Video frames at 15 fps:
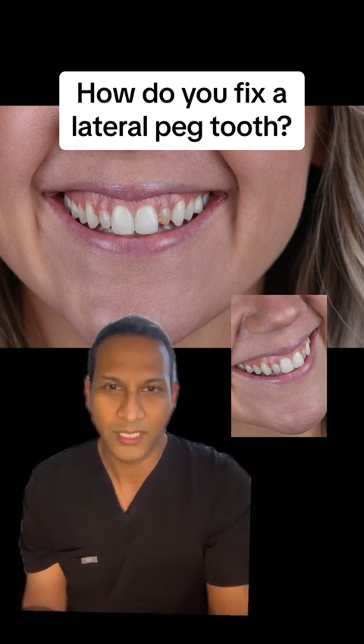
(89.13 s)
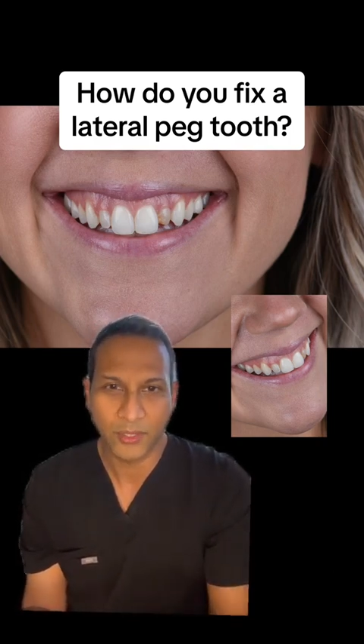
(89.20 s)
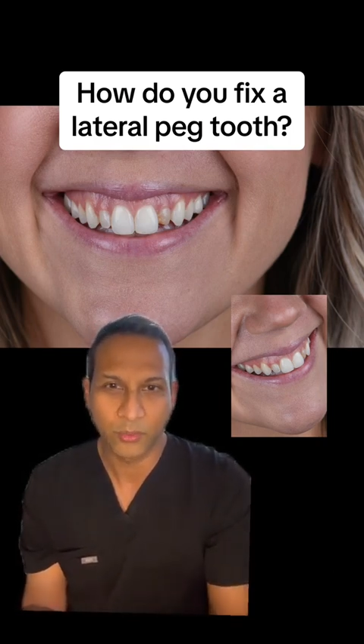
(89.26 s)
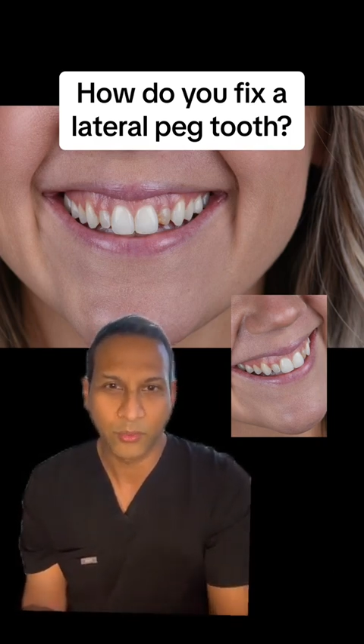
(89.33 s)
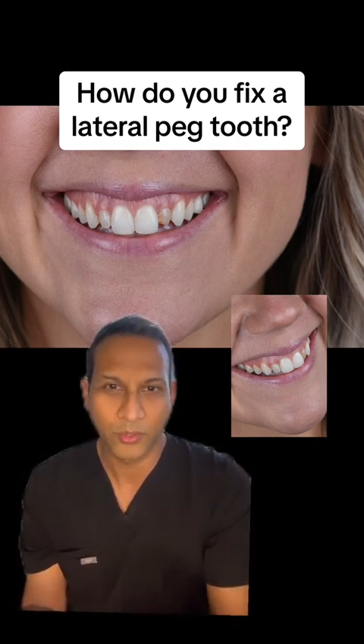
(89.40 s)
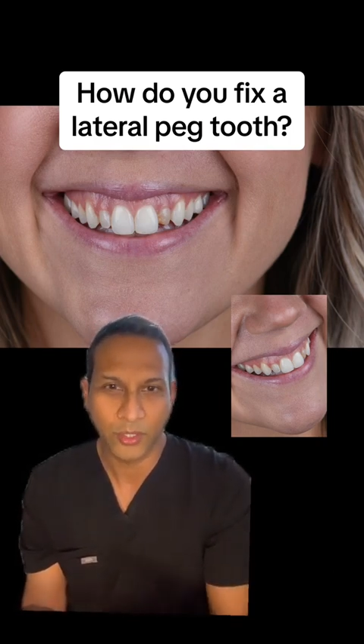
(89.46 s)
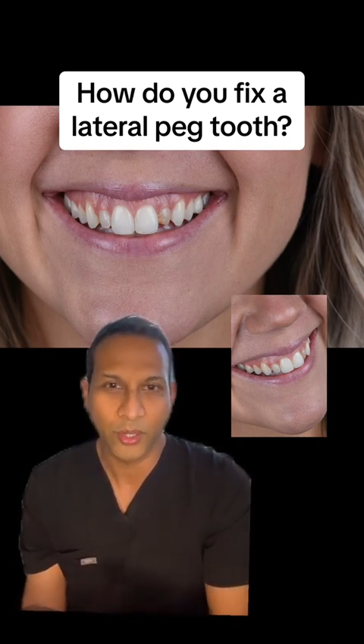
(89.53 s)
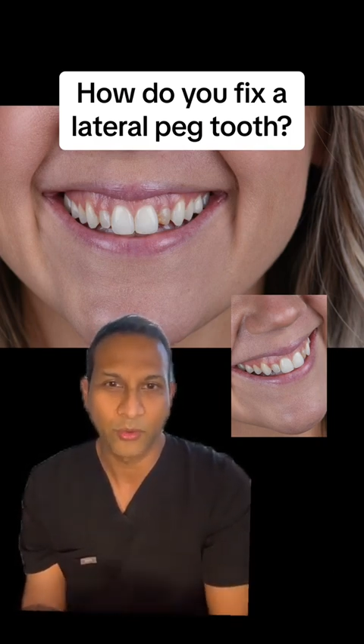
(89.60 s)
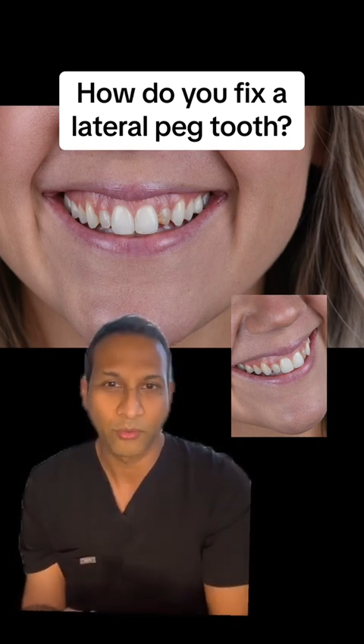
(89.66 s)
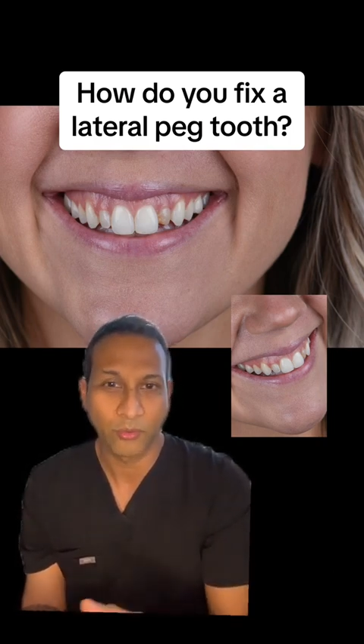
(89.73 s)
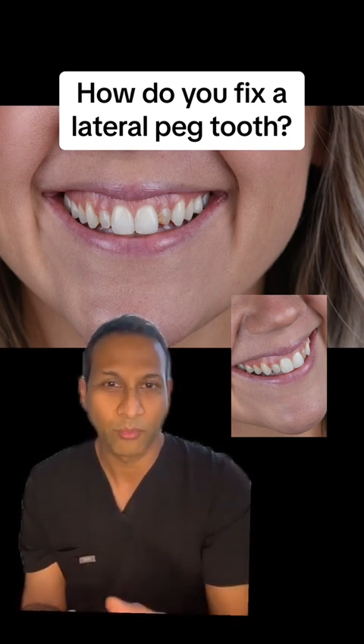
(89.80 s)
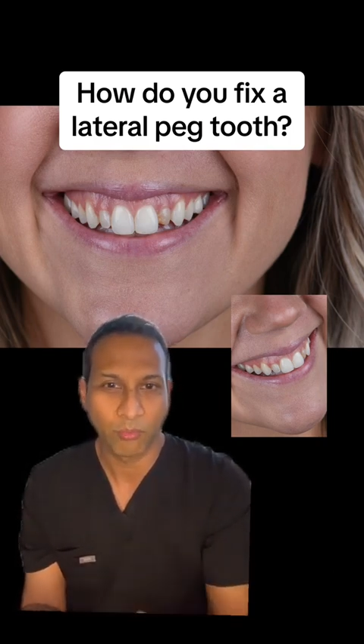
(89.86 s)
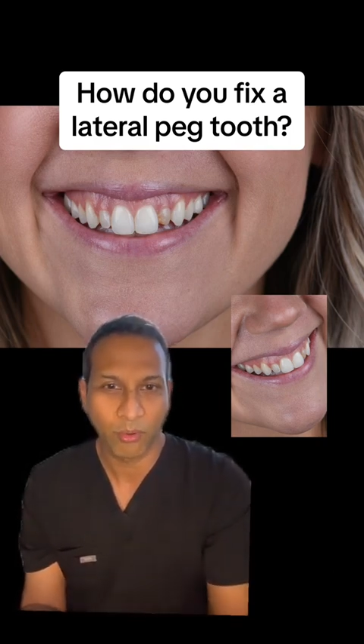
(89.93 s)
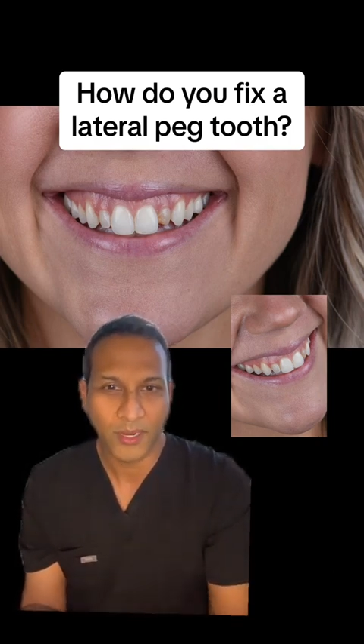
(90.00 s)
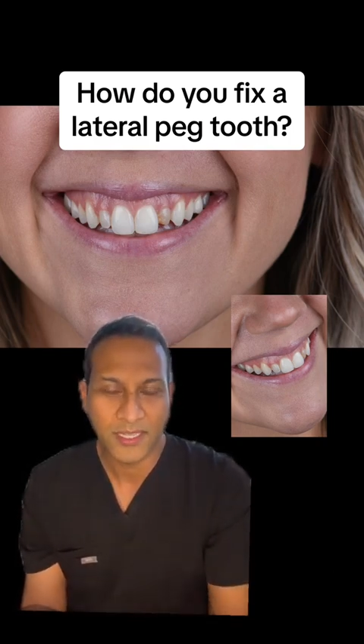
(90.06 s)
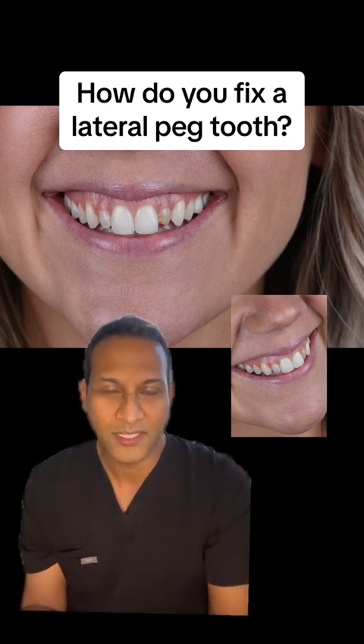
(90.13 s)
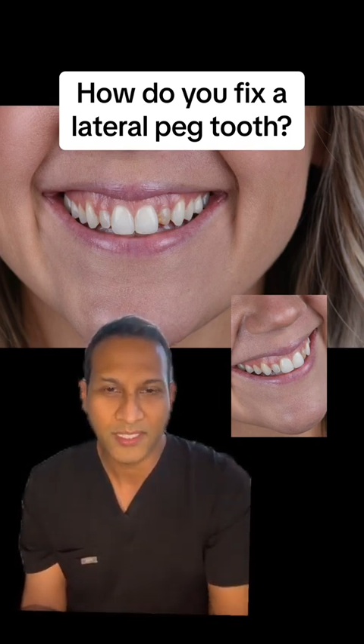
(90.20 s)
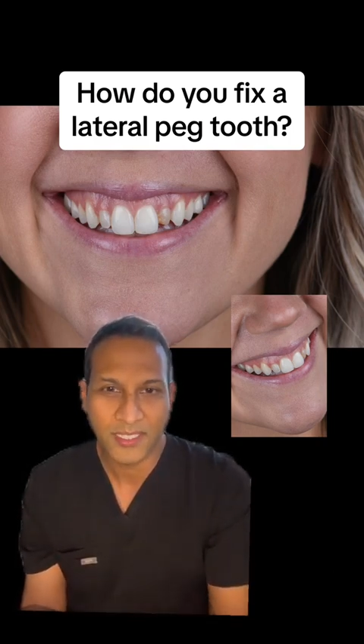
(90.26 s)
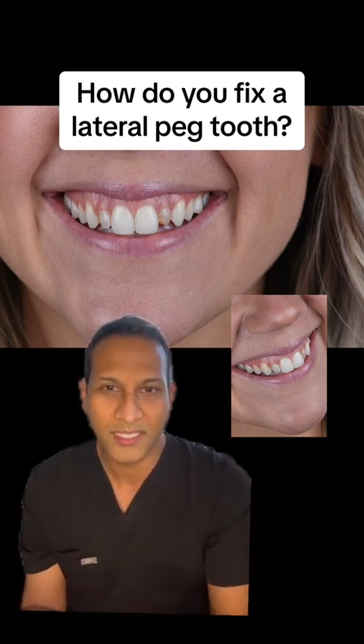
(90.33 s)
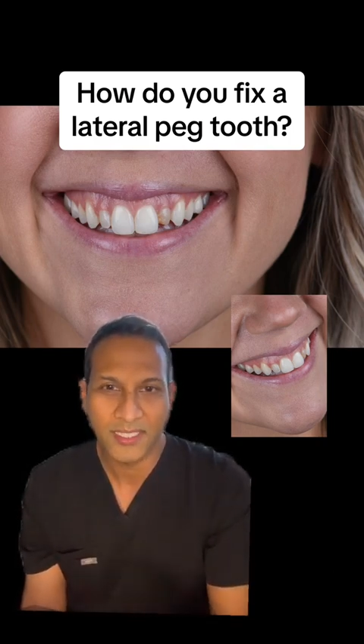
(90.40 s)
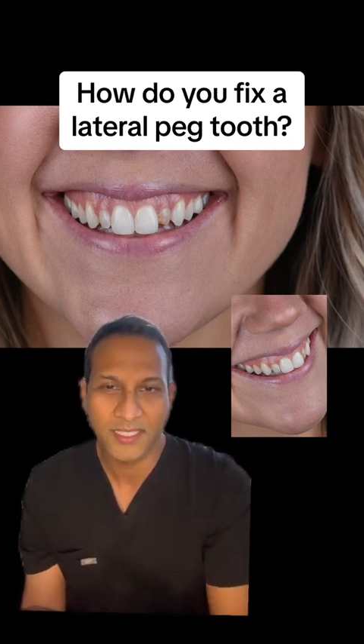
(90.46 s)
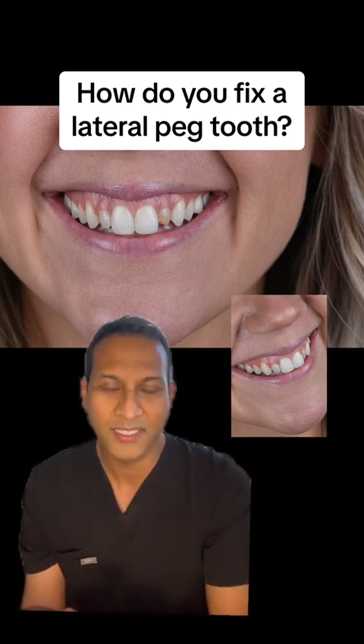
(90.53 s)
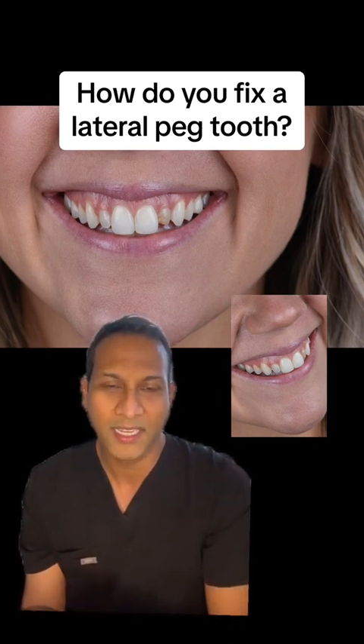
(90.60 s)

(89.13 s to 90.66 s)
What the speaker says: will go through braces